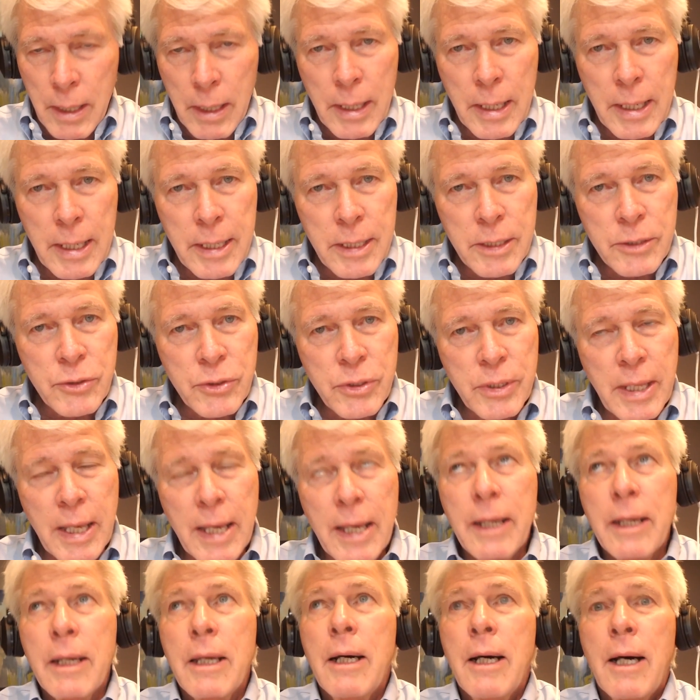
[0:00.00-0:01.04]
is
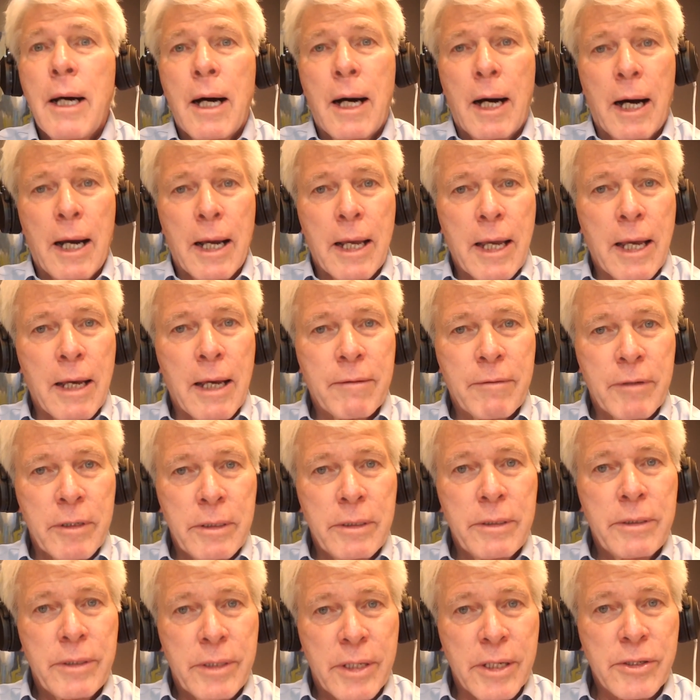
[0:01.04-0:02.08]
that I have a
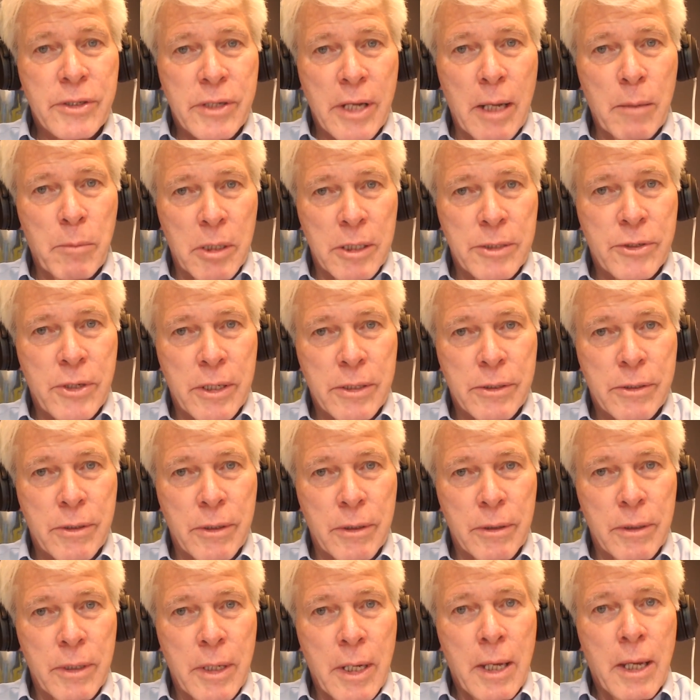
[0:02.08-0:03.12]
disabled
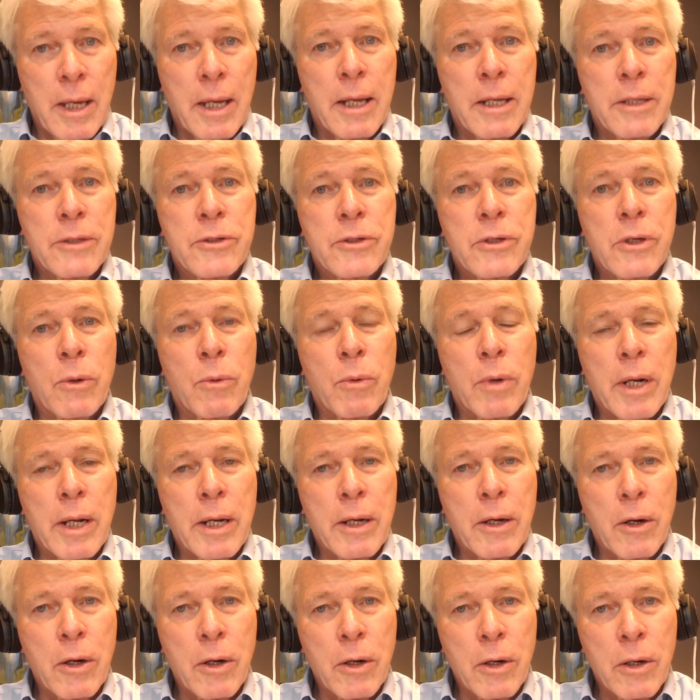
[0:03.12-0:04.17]
sister. And so when I
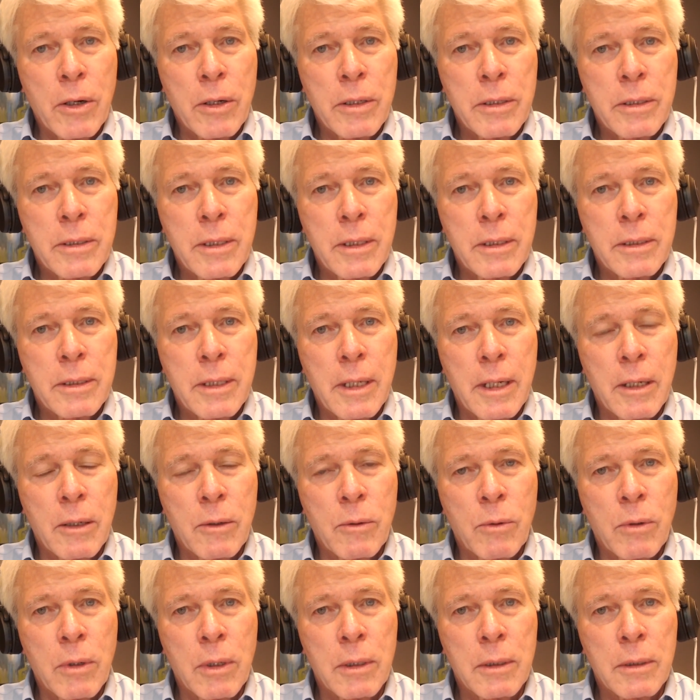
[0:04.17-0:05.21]
heard that there
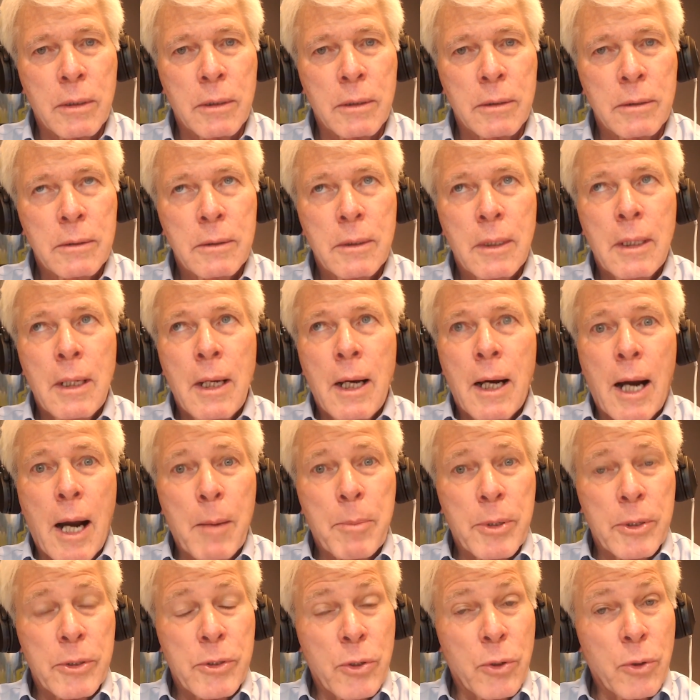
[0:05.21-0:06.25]
were
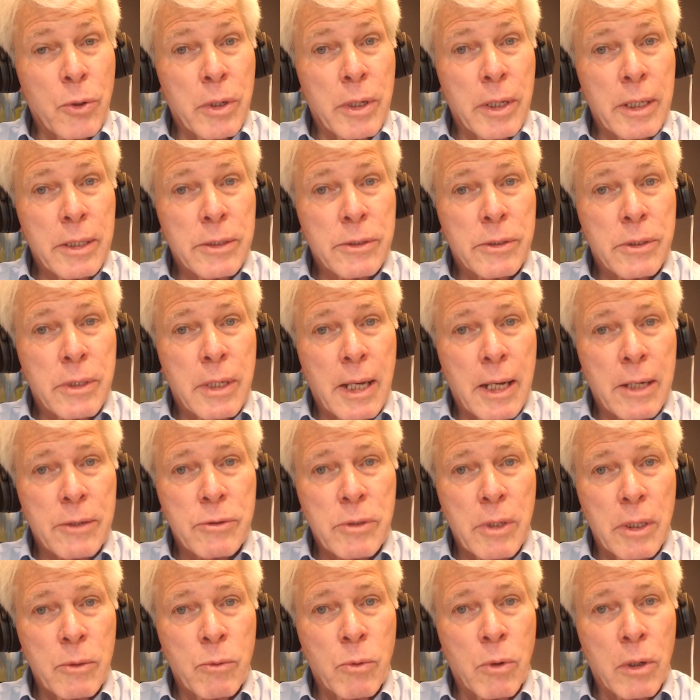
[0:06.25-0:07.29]
opportunities to
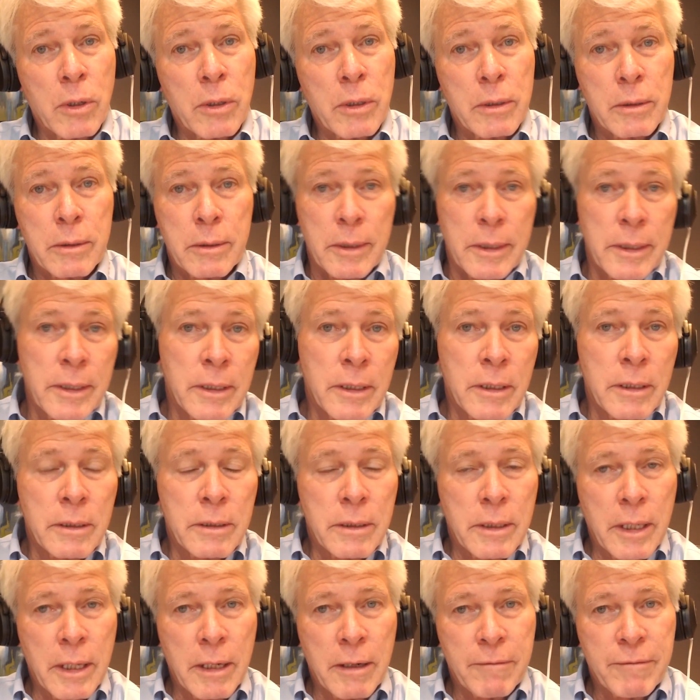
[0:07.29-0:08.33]
actually work
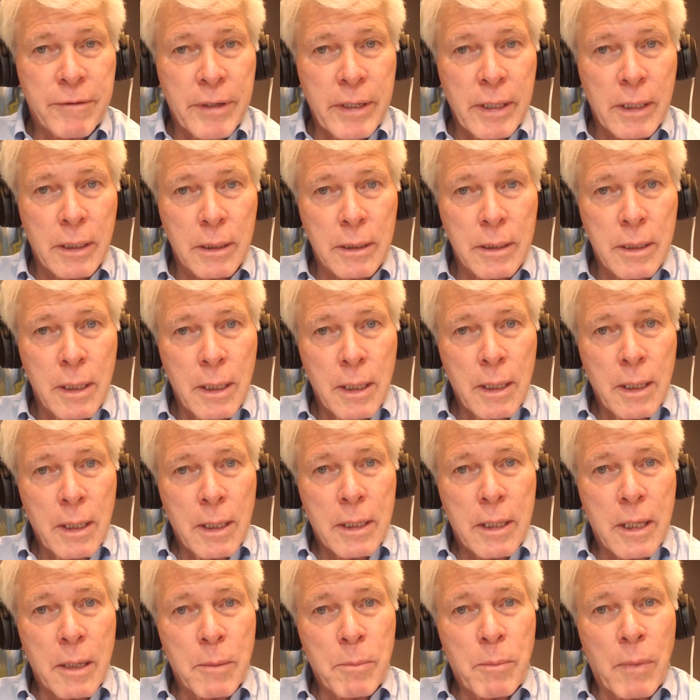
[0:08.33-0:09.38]
in a field
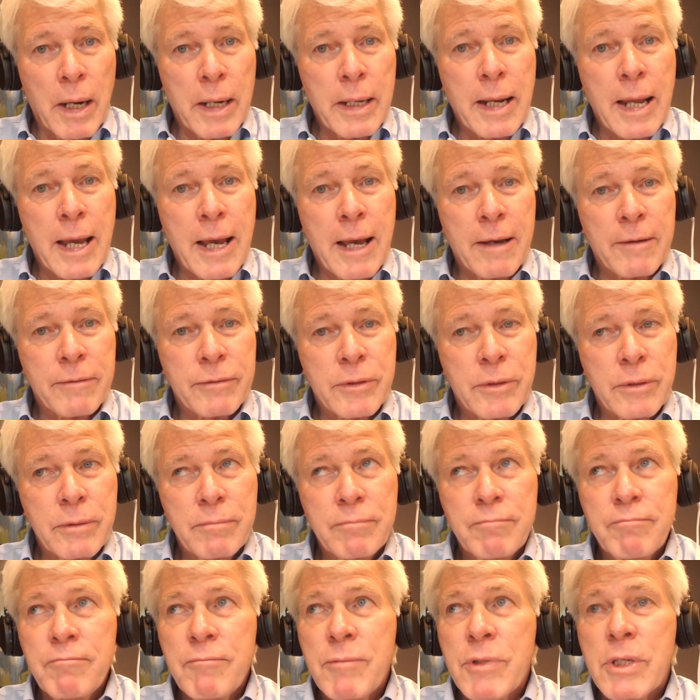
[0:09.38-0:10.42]
that might have
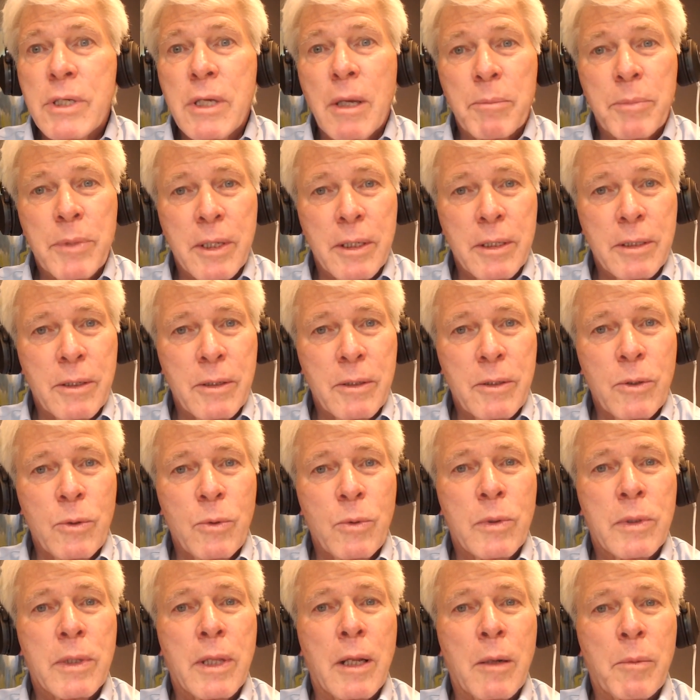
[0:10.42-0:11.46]
something to do
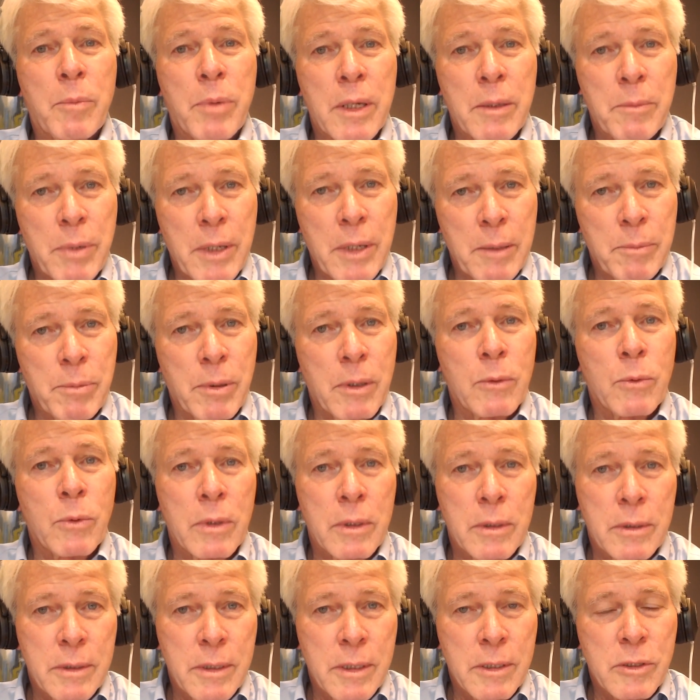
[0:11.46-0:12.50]
with helping people
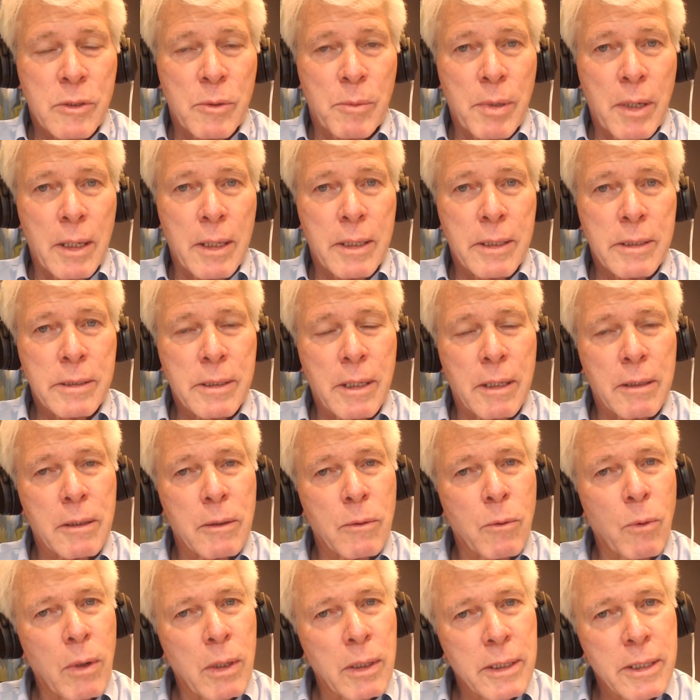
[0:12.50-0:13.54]
with disabilities, I thought,
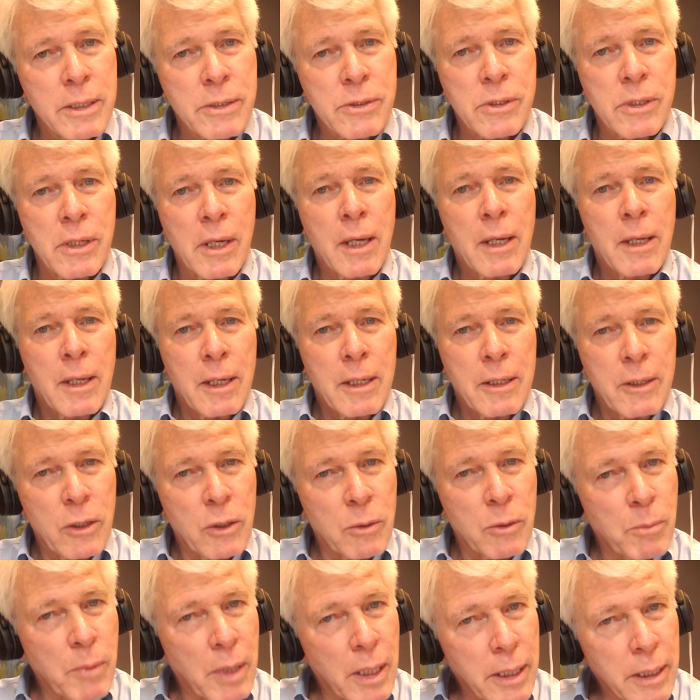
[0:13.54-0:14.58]
well, this,
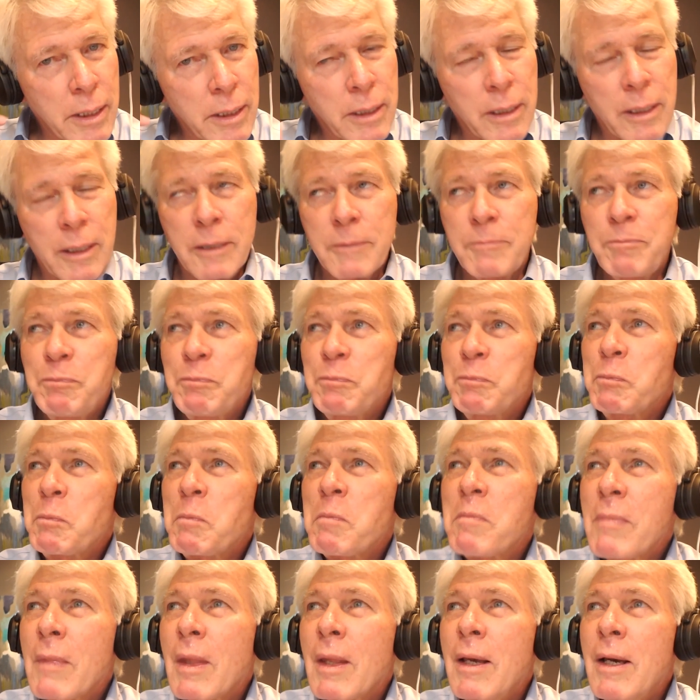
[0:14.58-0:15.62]

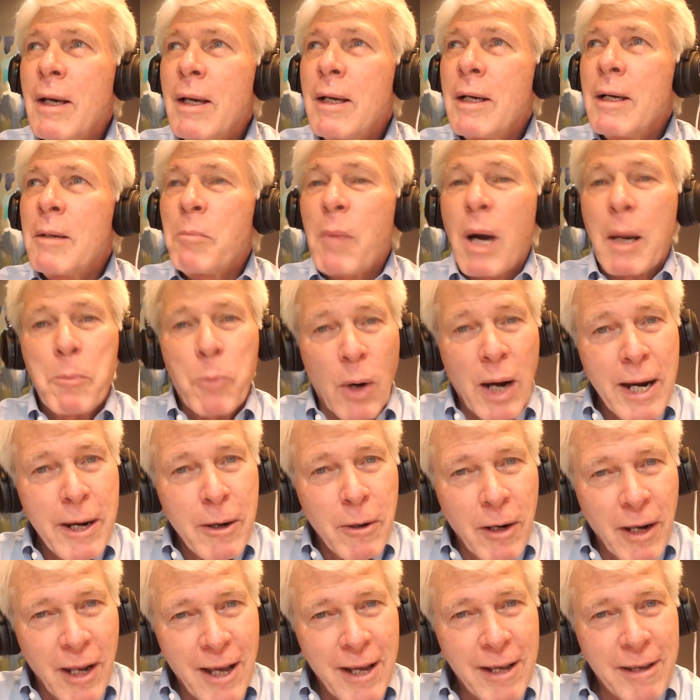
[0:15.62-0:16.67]
my prior
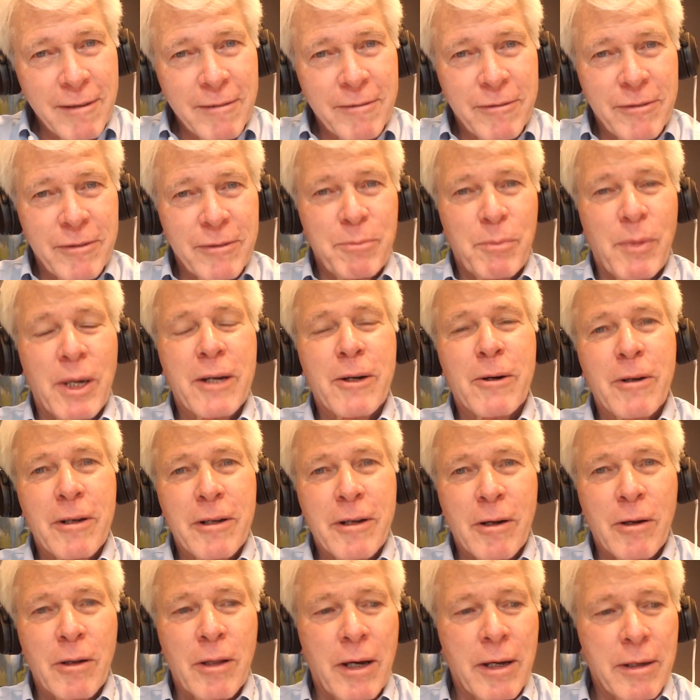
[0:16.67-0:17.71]
life, my earlier
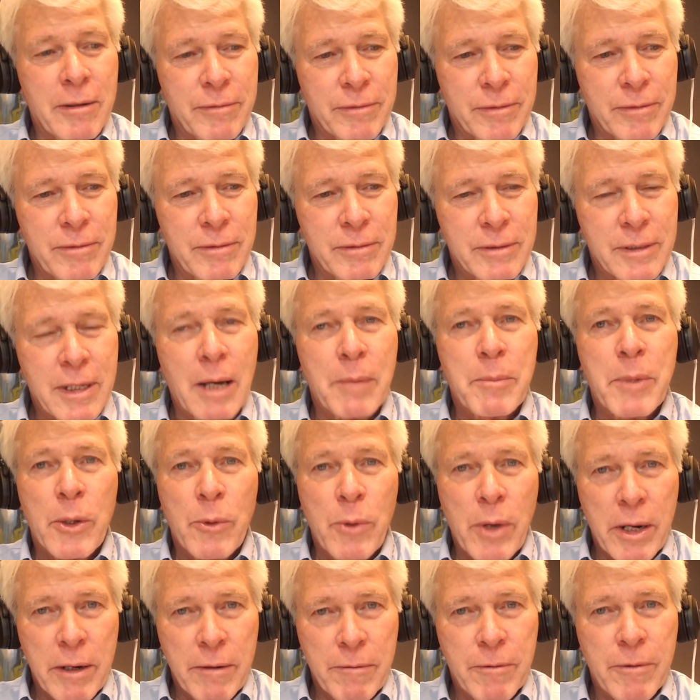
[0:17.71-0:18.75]
life got me
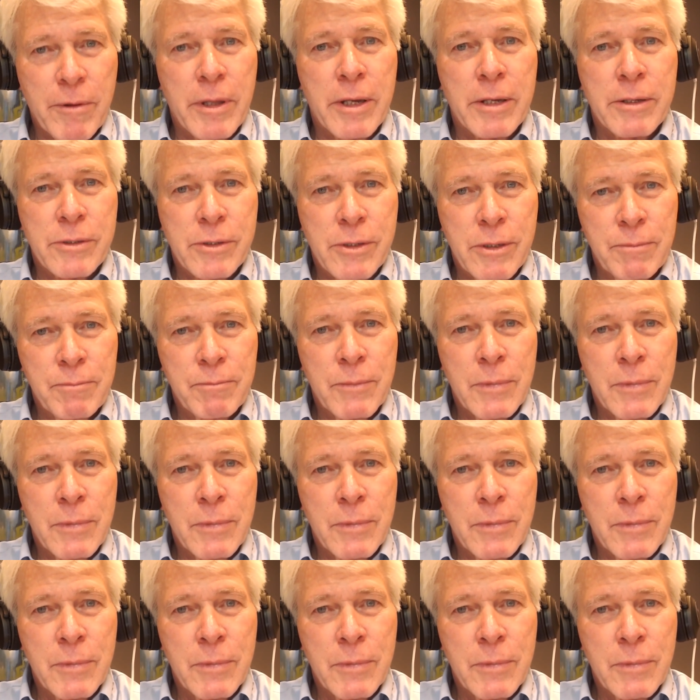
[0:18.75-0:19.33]
ready for this.